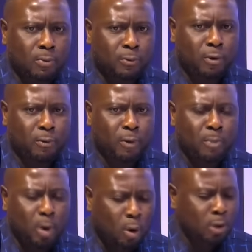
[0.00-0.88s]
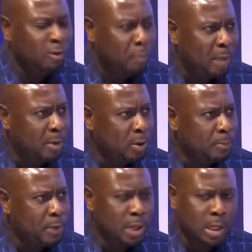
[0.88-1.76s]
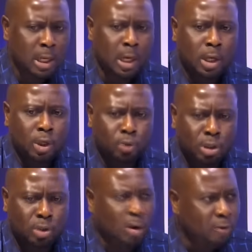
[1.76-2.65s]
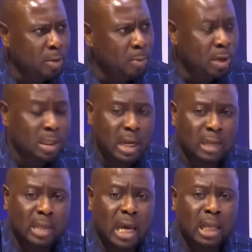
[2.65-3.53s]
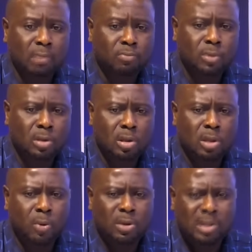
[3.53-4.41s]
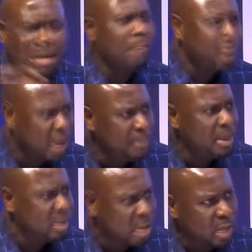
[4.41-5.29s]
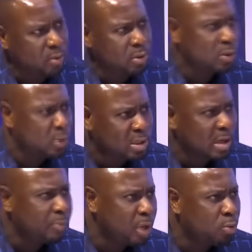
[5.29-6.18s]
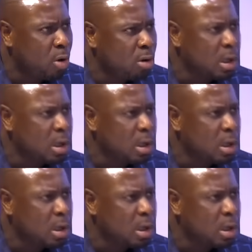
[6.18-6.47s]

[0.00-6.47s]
from the court of public opinion, you dissolve the board. It's like saying there was something amiss there. There was also something wrong.